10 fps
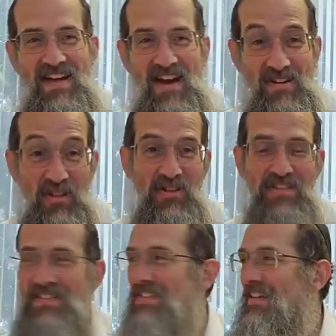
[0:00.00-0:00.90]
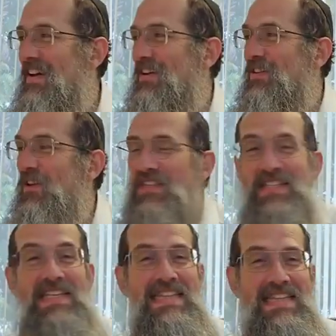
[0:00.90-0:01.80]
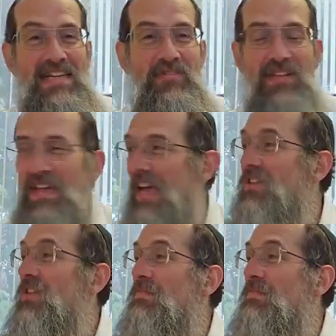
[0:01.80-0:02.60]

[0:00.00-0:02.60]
A klotz literally actually